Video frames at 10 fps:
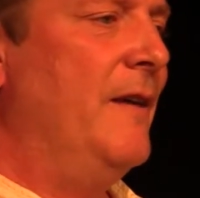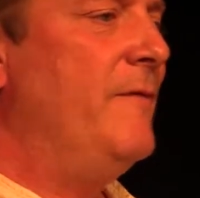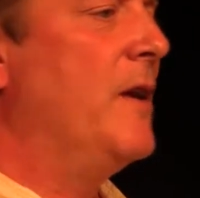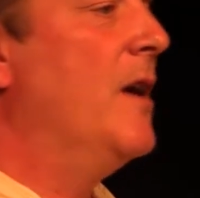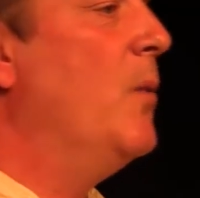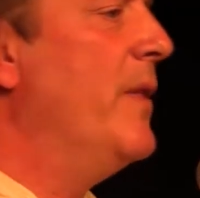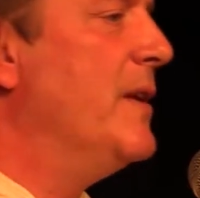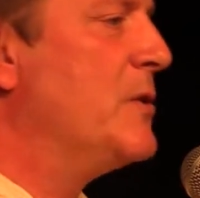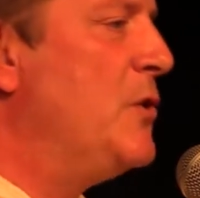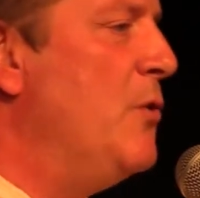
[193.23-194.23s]
If you got one
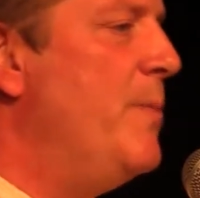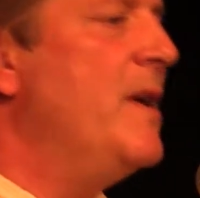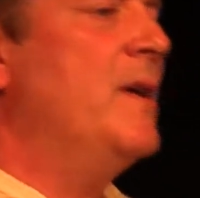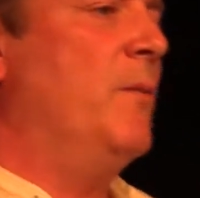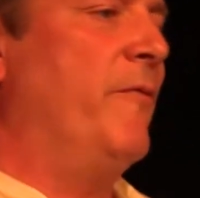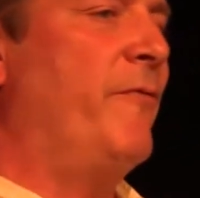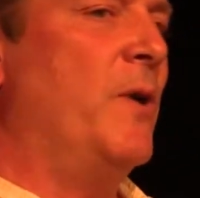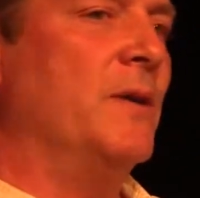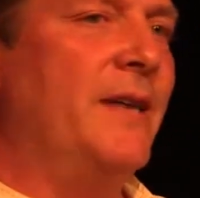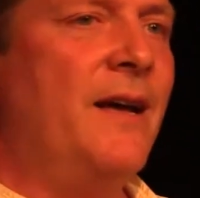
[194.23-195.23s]
that was too big, it would
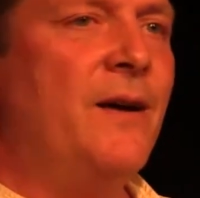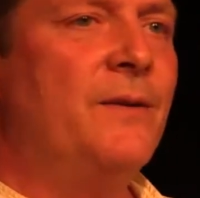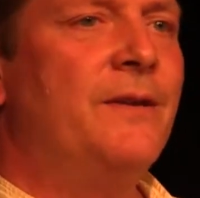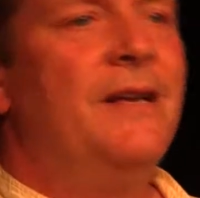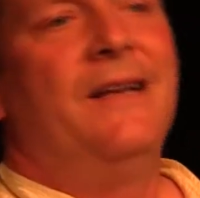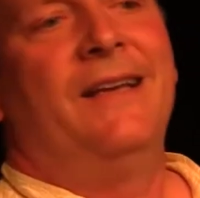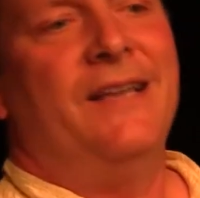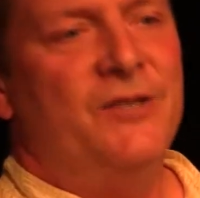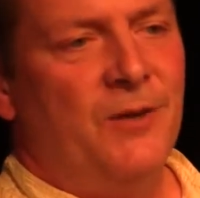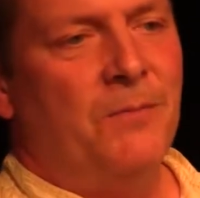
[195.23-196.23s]
fall down
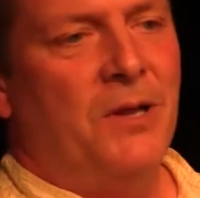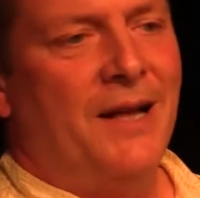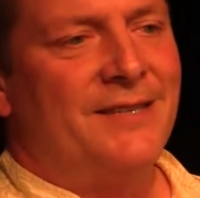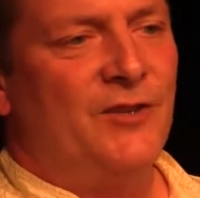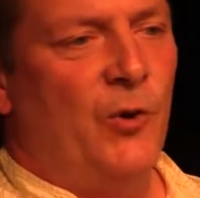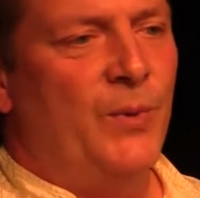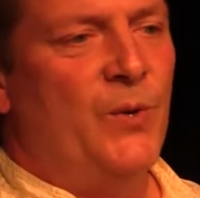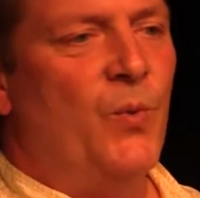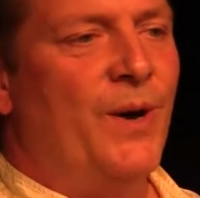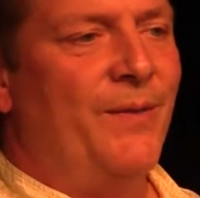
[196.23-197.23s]
in gym class, and
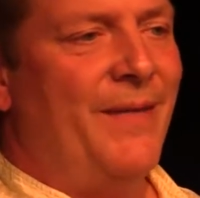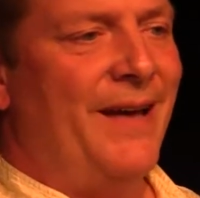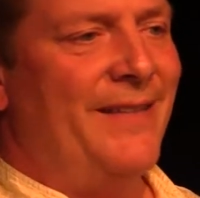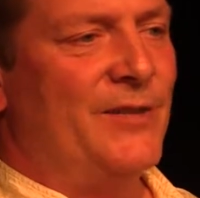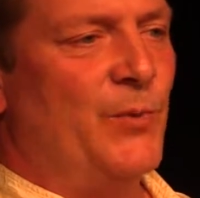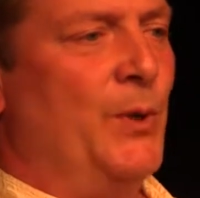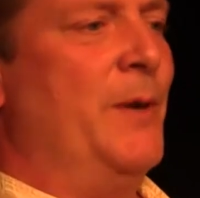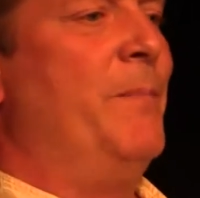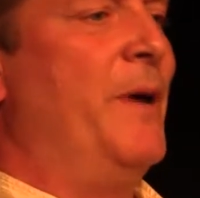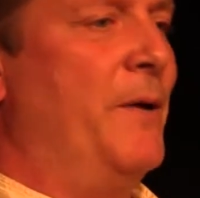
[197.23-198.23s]
nobody wanted that. That's
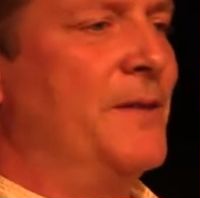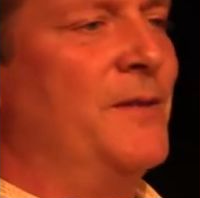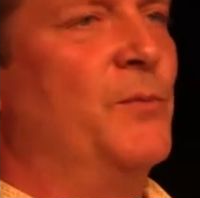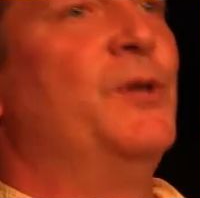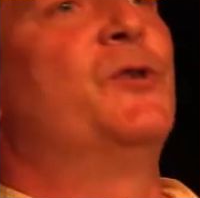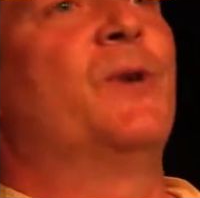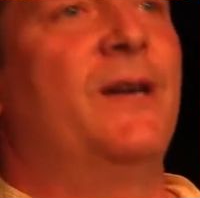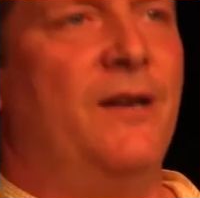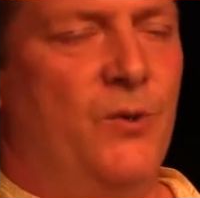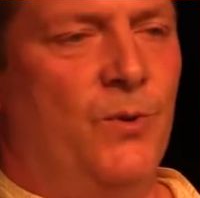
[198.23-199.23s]
really embarrassing when you're
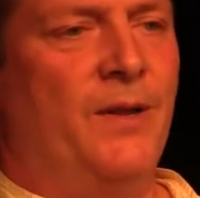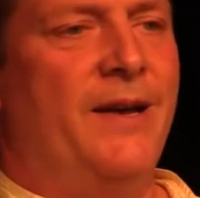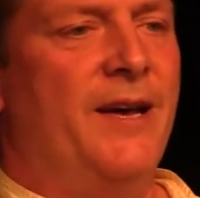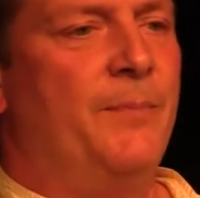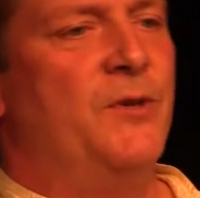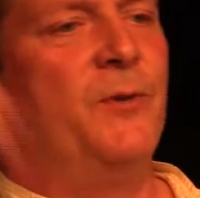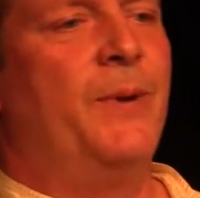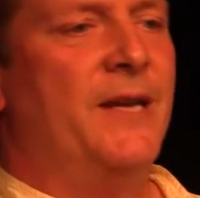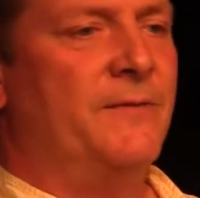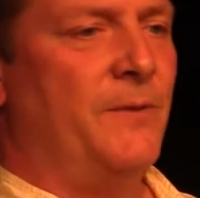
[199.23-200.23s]
trying to do a layup and your
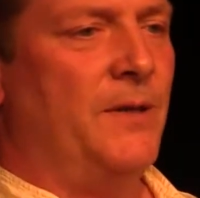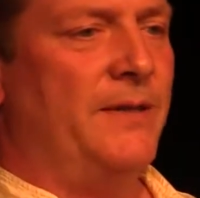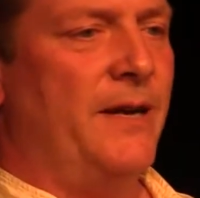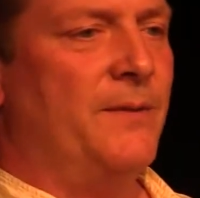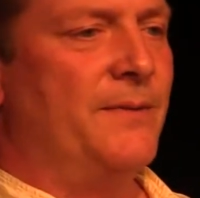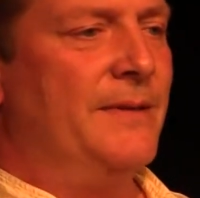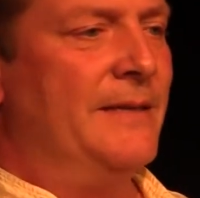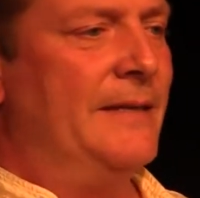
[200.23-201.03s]
pants fall down.